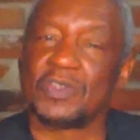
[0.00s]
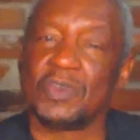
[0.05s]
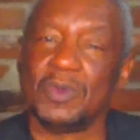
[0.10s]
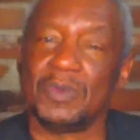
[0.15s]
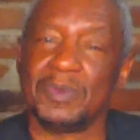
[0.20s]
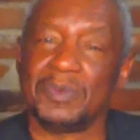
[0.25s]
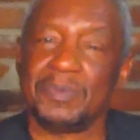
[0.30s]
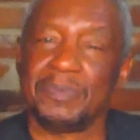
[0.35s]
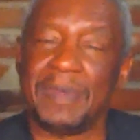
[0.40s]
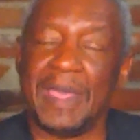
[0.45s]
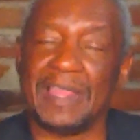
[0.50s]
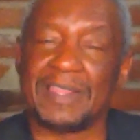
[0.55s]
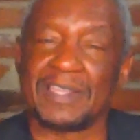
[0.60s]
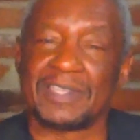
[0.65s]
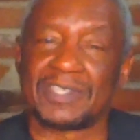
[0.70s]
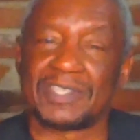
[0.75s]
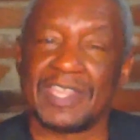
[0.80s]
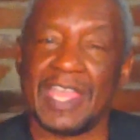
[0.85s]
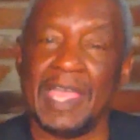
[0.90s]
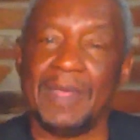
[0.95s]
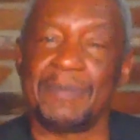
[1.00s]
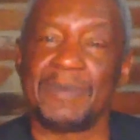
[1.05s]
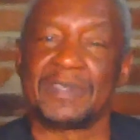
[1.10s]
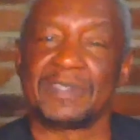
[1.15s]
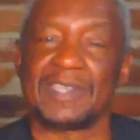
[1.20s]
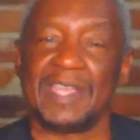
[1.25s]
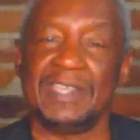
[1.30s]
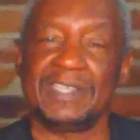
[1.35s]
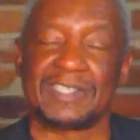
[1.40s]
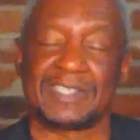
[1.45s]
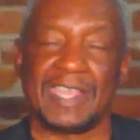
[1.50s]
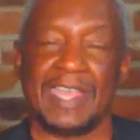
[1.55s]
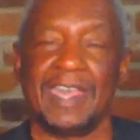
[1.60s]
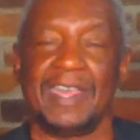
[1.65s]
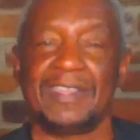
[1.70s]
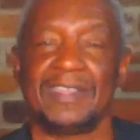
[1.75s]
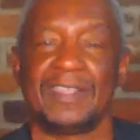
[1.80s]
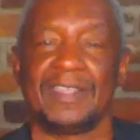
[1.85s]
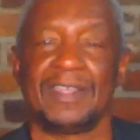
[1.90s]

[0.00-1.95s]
who made this statement, he said,